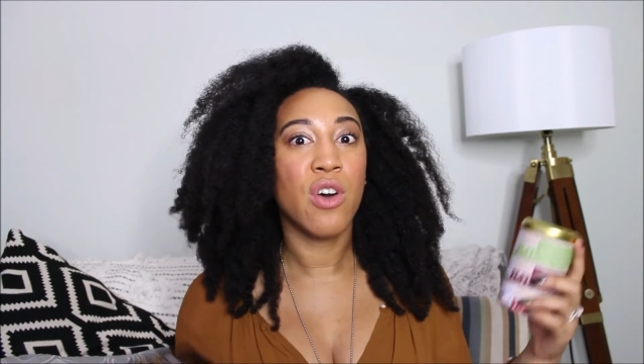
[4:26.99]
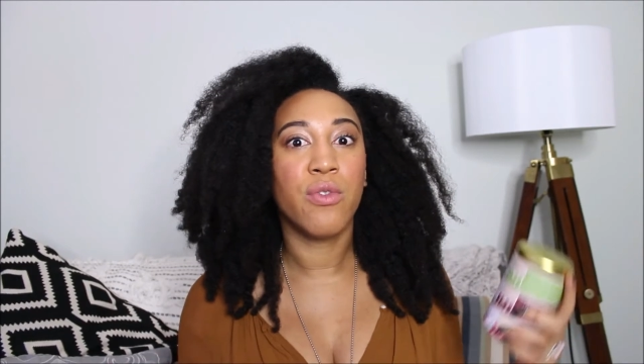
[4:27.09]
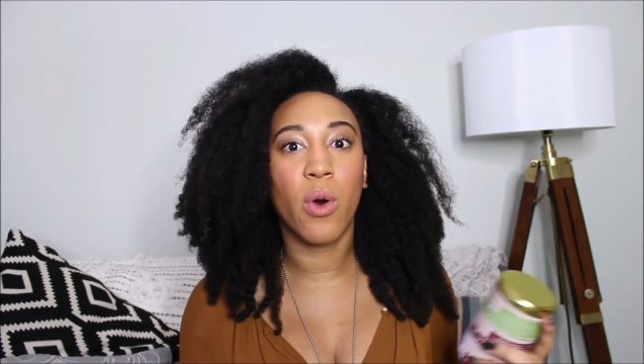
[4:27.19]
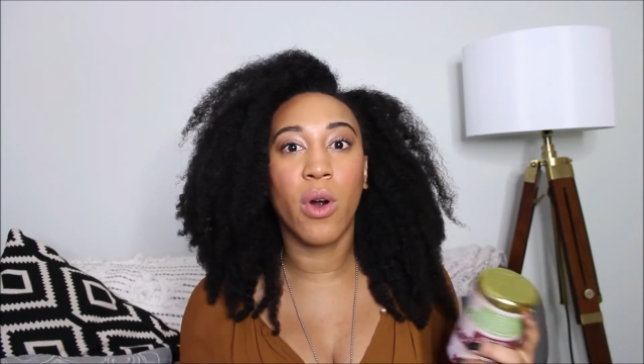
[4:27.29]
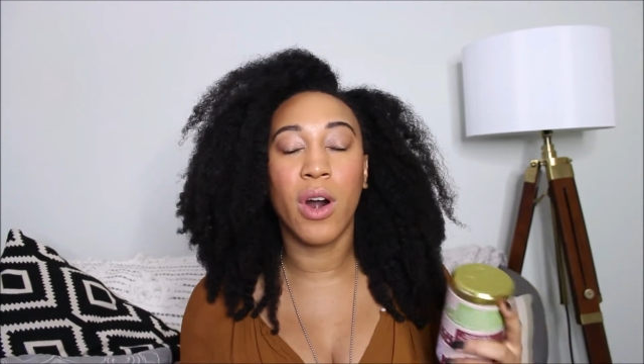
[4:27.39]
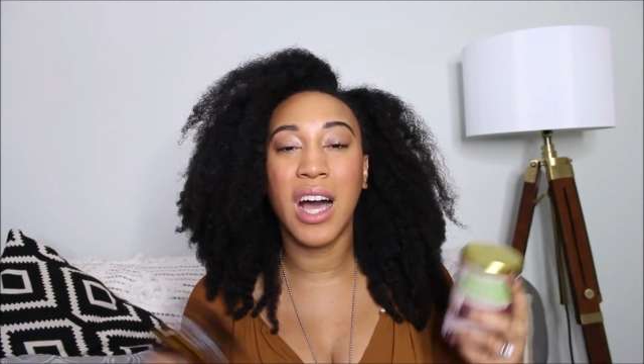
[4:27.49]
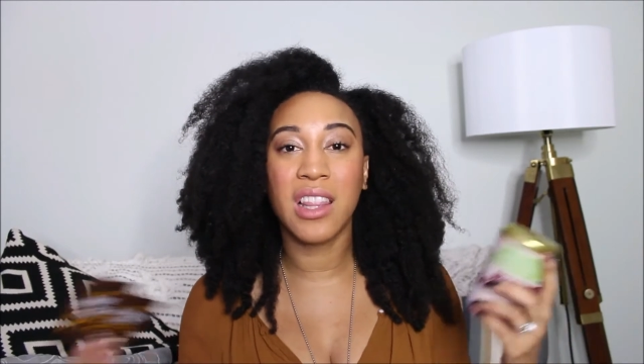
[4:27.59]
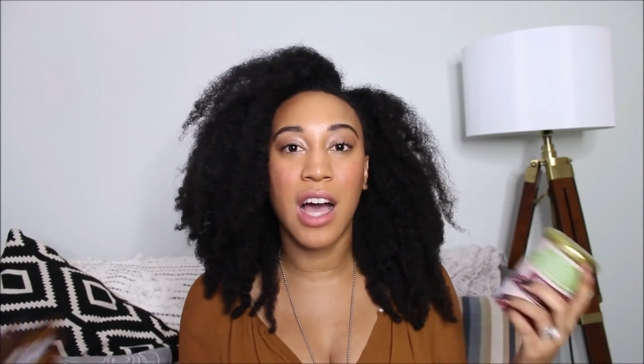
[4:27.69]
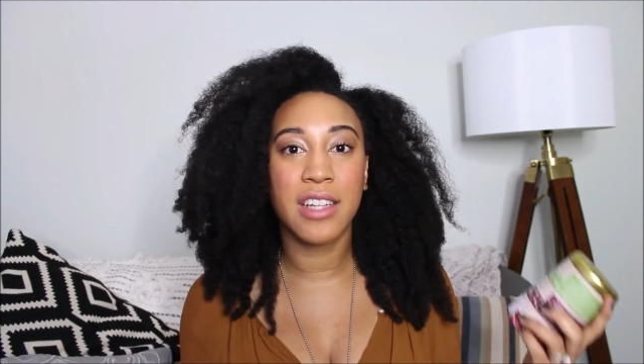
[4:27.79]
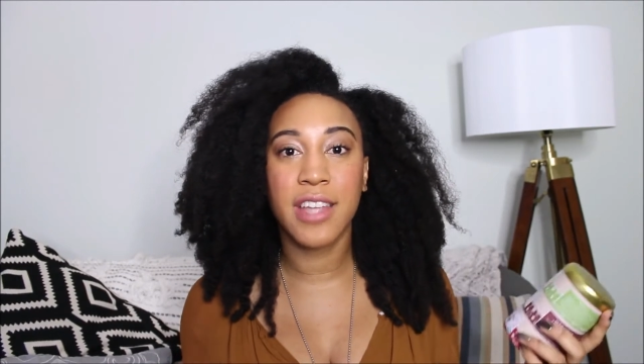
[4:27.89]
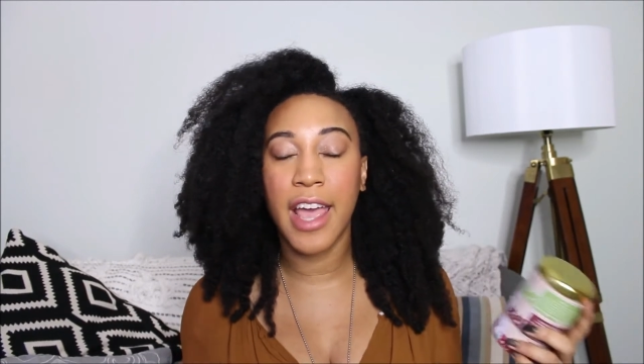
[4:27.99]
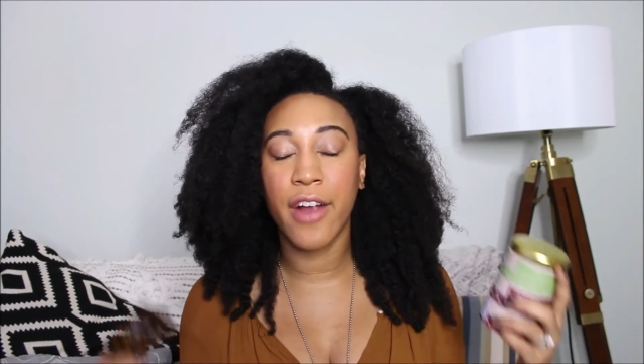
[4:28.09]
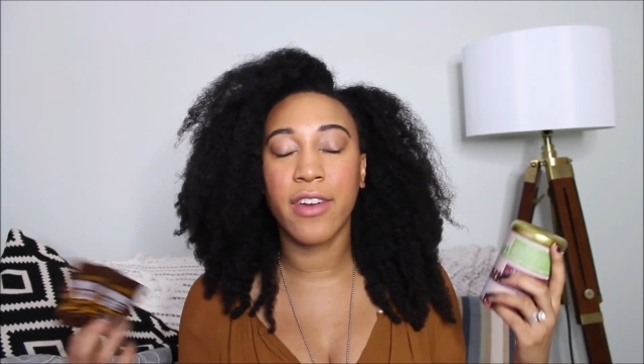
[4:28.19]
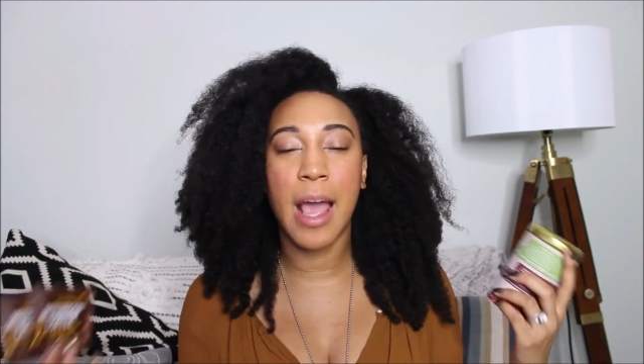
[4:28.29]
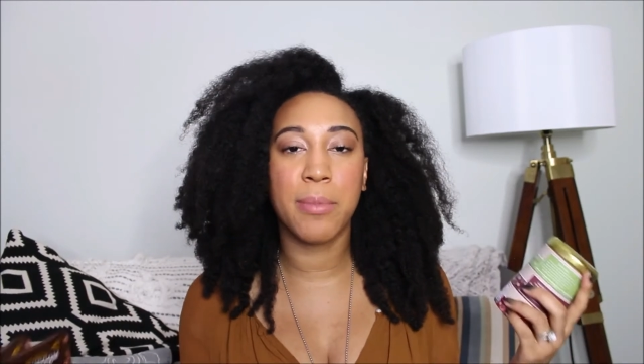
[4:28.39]
for a latte
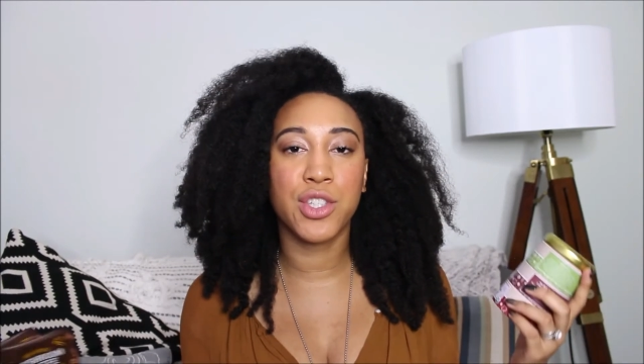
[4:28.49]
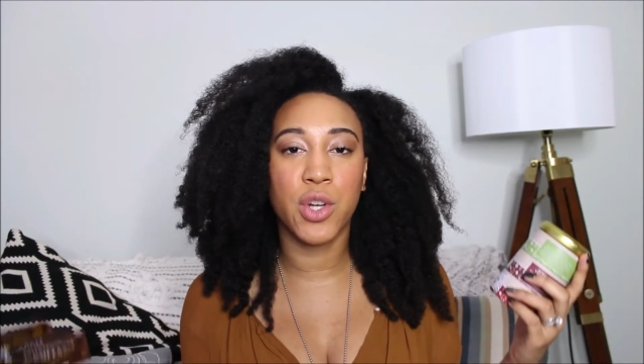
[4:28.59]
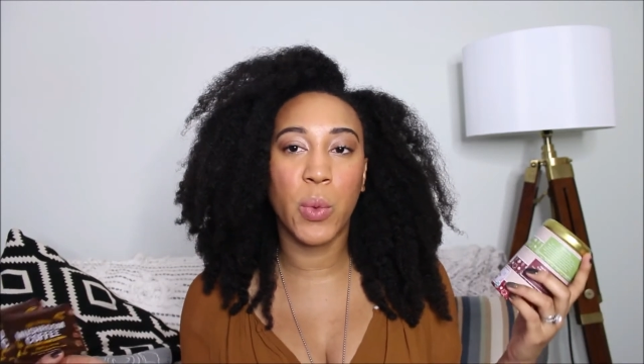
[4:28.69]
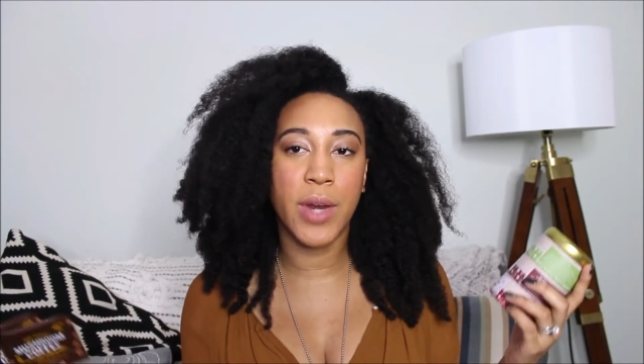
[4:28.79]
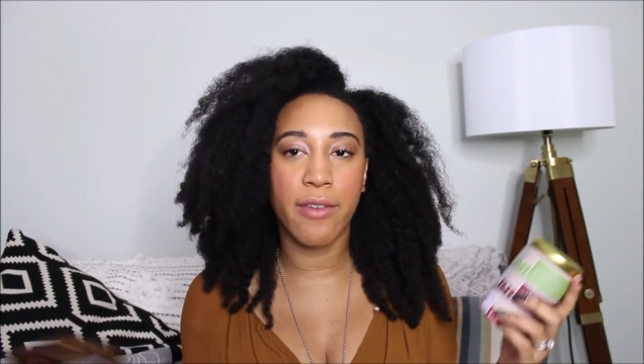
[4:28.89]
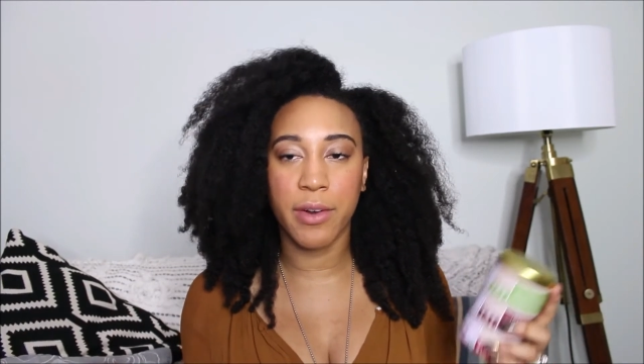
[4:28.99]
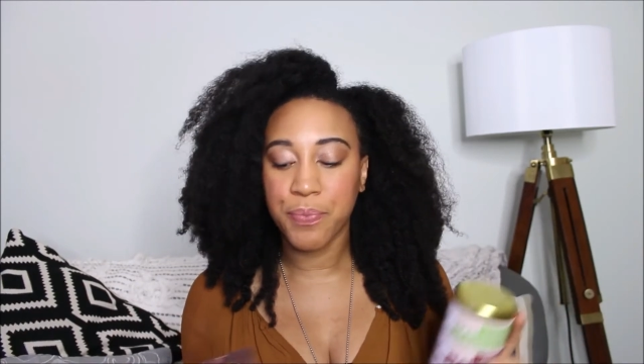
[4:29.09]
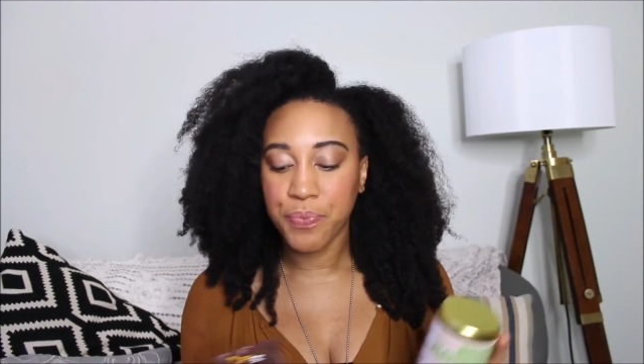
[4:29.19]
or cappuccino or whatever.